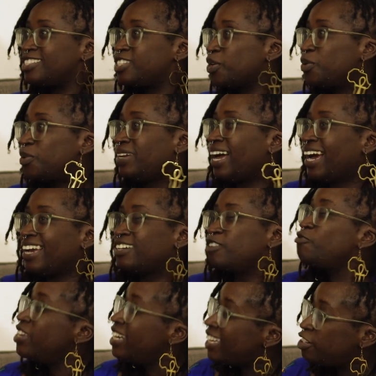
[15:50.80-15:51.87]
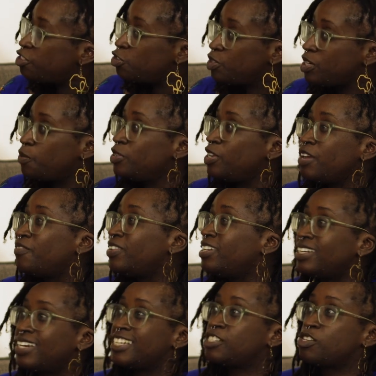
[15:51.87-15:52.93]
until like really and truly we don't even
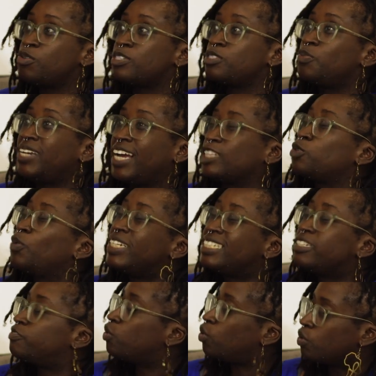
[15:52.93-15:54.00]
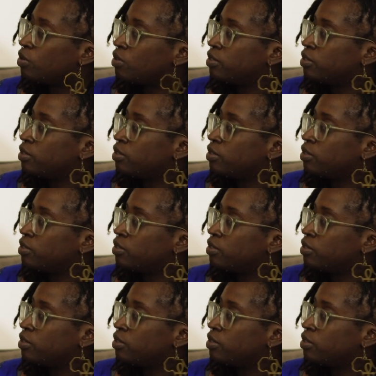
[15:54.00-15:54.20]
know that's going to be like 24